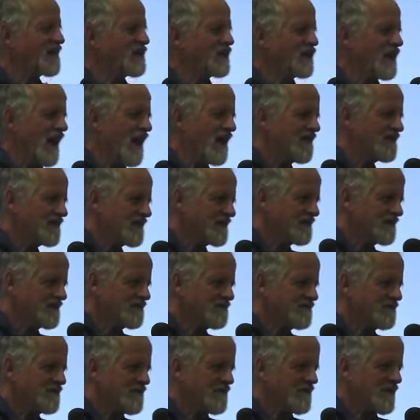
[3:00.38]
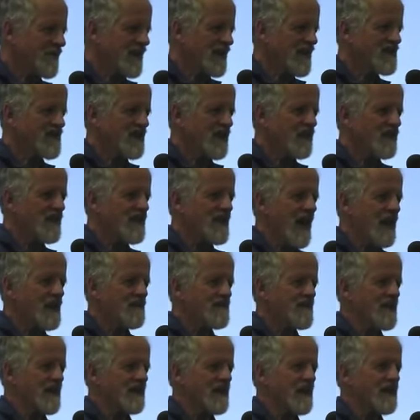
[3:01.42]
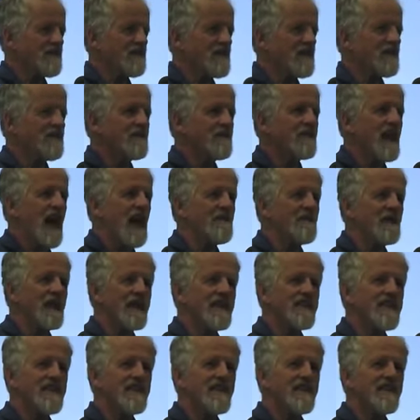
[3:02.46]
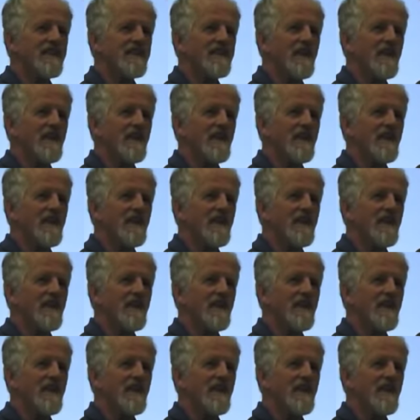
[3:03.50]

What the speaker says: cool off. And so we had them sit there for 5 minutes,